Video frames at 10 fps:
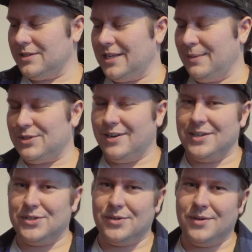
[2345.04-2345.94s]
the same
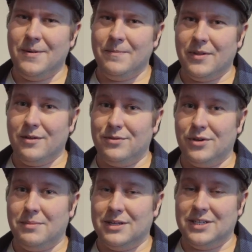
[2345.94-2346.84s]
title
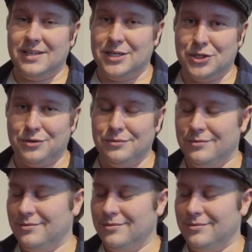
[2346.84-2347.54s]
for Imagination.